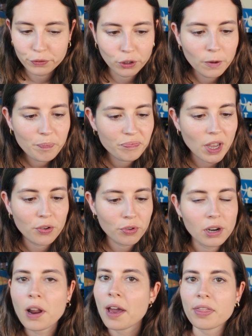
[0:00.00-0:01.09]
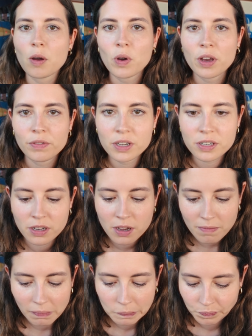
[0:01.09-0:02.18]
full, I'd really like that way of eating it.
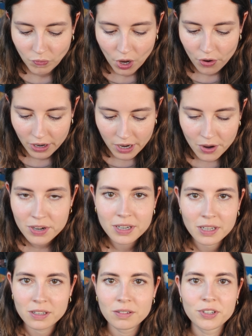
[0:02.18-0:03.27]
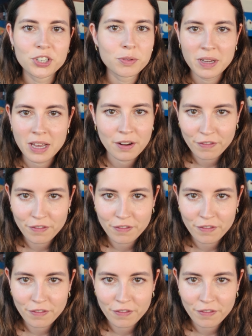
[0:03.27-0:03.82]
Right now it doesn't do me any